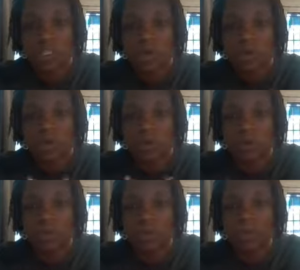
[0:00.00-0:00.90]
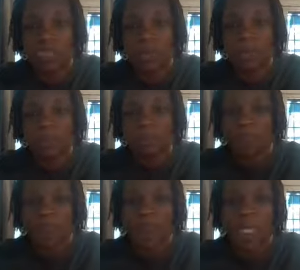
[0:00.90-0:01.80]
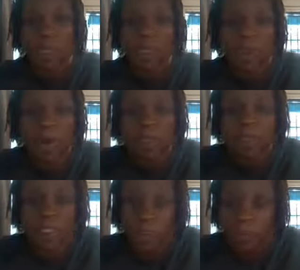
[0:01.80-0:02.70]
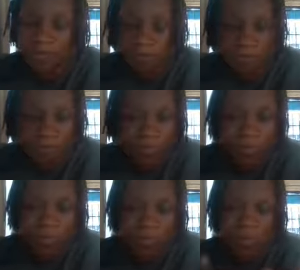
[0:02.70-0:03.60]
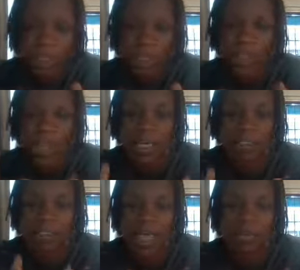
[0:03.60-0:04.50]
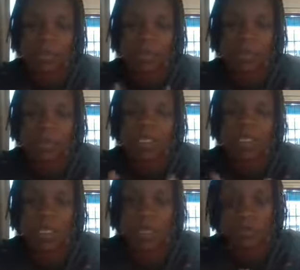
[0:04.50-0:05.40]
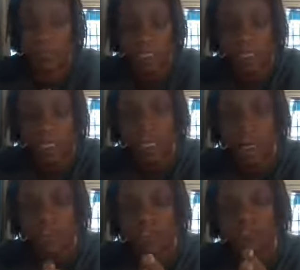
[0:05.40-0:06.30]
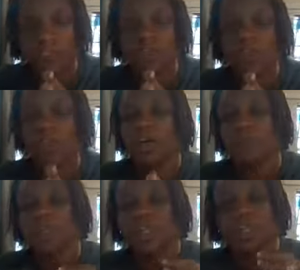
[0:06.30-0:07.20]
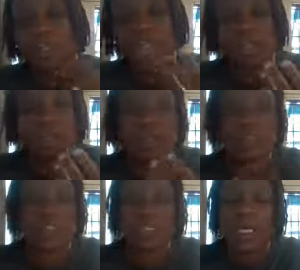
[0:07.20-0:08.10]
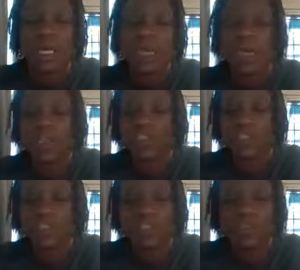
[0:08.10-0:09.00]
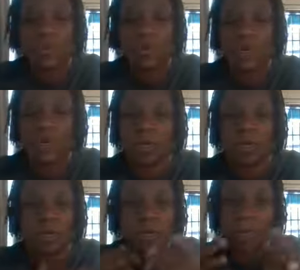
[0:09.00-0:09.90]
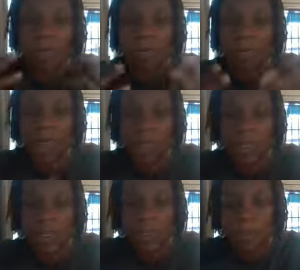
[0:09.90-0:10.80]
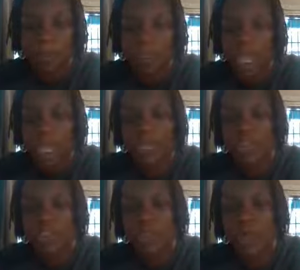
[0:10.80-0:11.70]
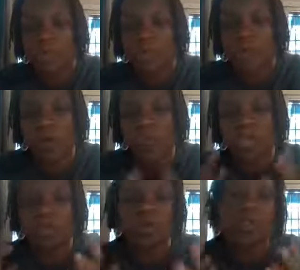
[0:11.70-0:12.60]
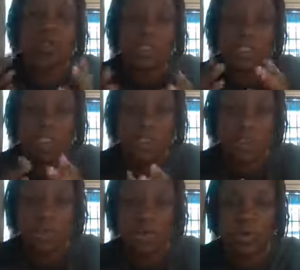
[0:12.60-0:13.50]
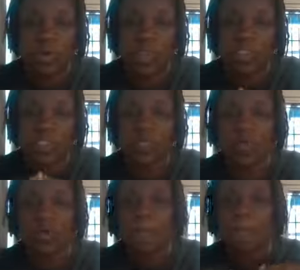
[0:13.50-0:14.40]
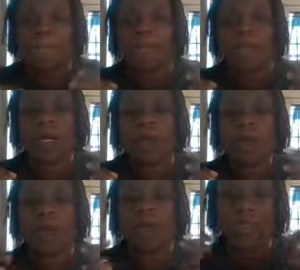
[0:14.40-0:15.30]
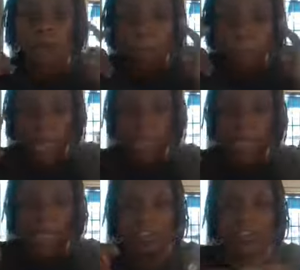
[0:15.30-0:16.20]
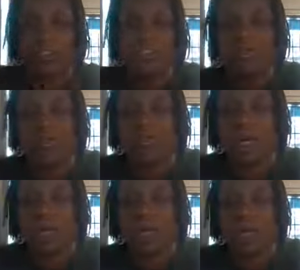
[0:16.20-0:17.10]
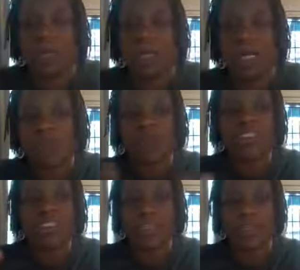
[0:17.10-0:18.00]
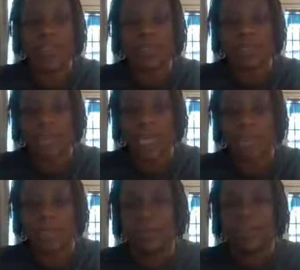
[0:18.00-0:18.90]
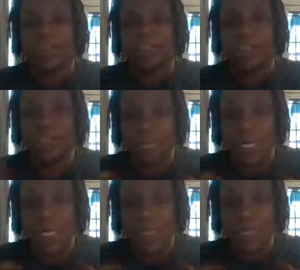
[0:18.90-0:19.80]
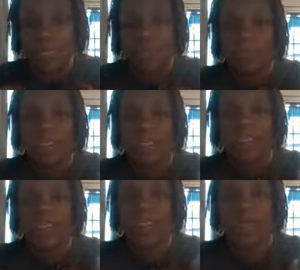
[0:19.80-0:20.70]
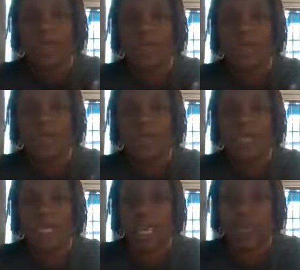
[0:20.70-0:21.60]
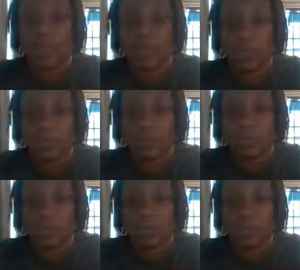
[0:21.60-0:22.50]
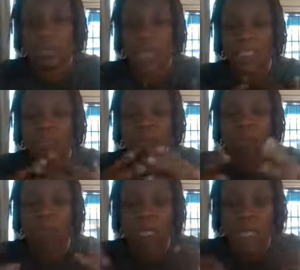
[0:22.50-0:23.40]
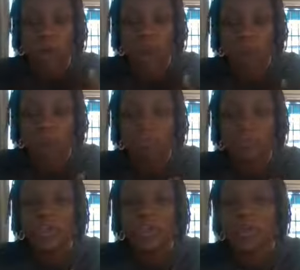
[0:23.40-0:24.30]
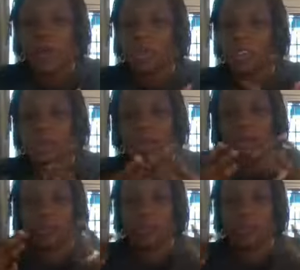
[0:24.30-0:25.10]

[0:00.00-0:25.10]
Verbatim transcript: some of the photos um, that we posted and they ac- absolutely loved it. They loved the zoo. They loved looking at the animals and, and just, you know, uh, learning more about them. And so uh, that's what we wanted to do. We want to uh, open their minds to um, not only did God create humans and uh, and how um, masterful we are, you know, I mean, uh,